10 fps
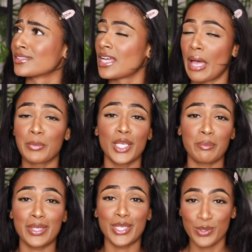I'm gonna
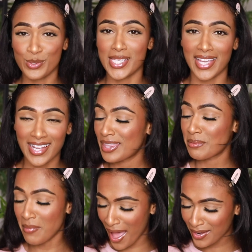be using the
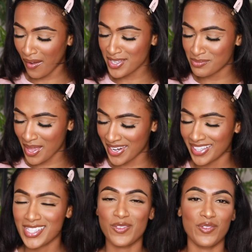MAC
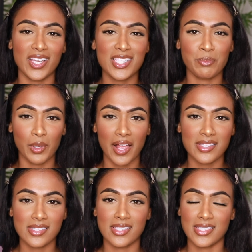Cosmetics Fix
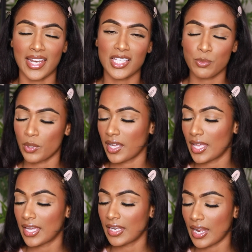Plus Setting Spray
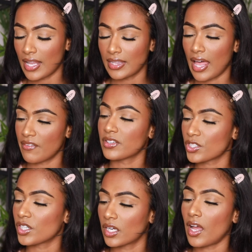in
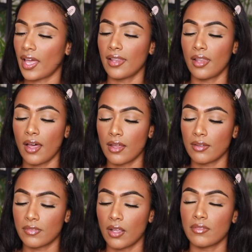Lavender. I
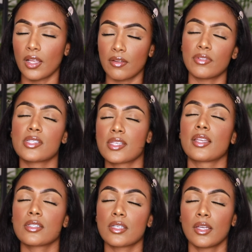love this
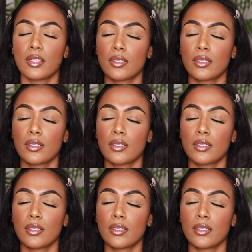scent.